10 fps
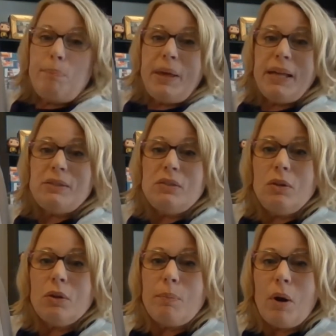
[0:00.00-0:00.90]
pencil
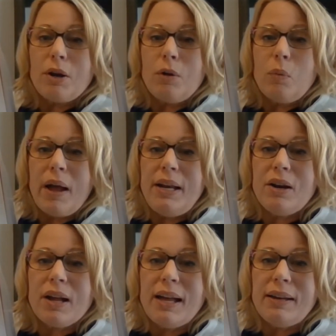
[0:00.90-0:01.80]
or marker right
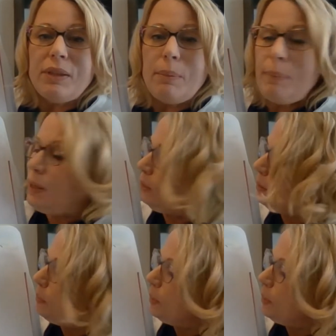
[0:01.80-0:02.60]
here kind of in the middle of the